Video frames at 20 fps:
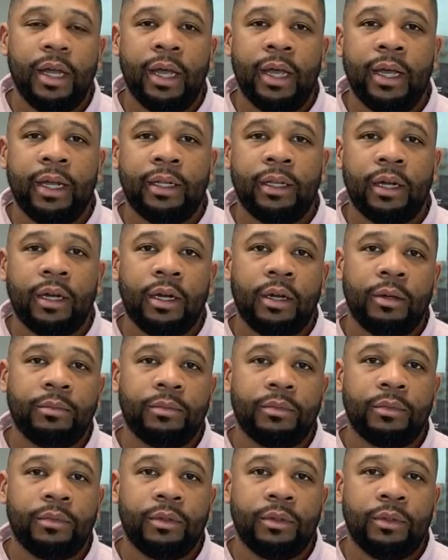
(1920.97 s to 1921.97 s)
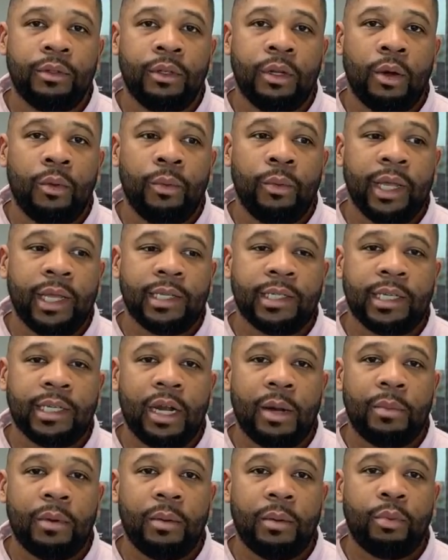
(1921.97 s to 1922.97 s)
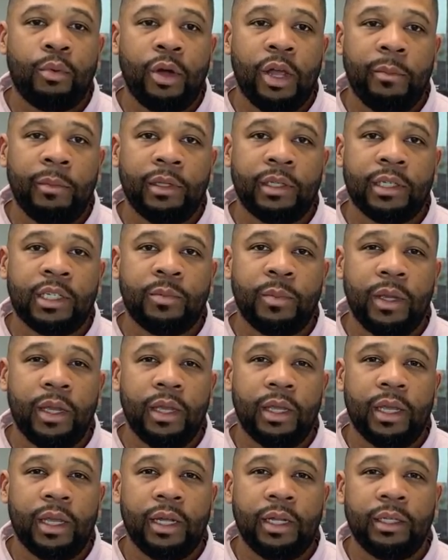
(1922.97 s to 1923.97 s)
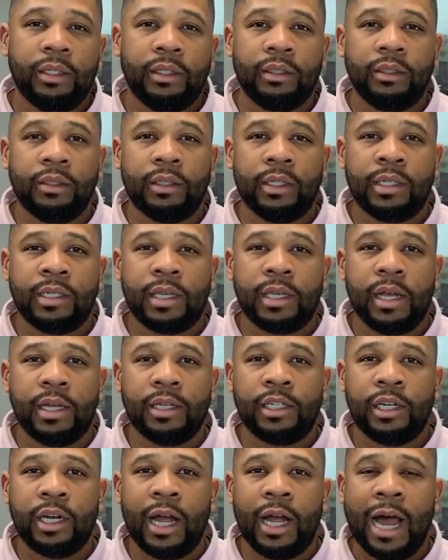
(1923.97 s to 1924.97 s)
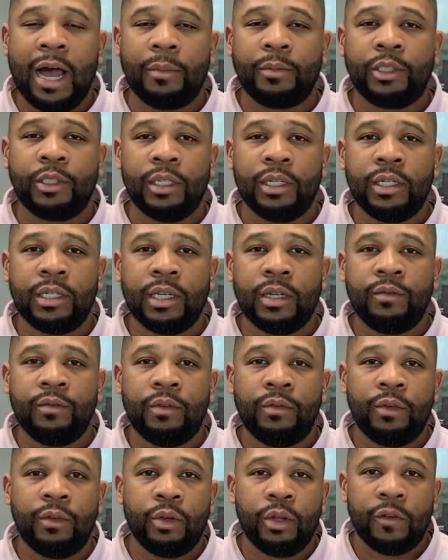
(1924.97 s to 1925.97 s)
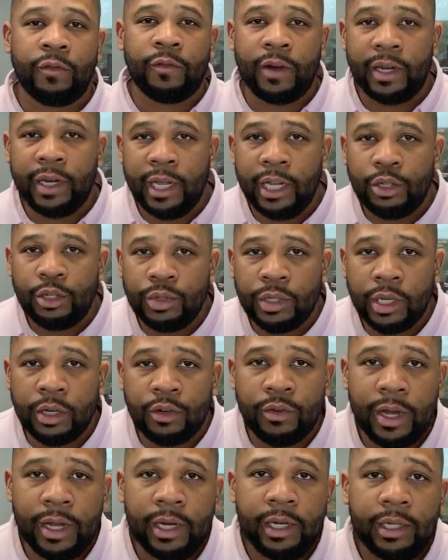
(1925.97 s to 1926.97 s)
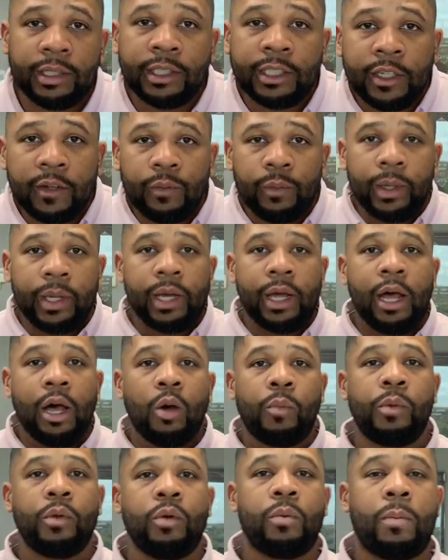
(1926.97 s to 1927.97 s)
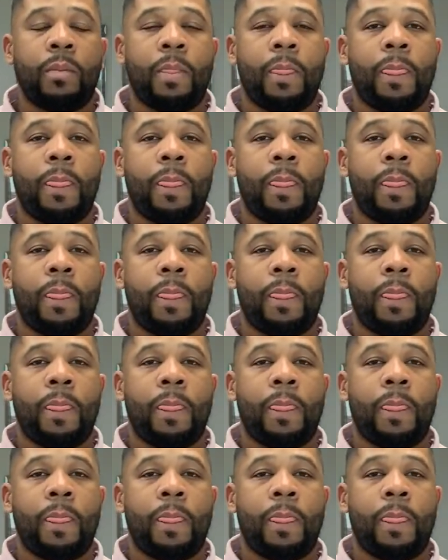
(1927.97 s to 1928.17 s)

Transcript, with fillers: And um, okay. you know, we can set up an appointment to speak and discuss your options and review your financials and credit and see if we can help you.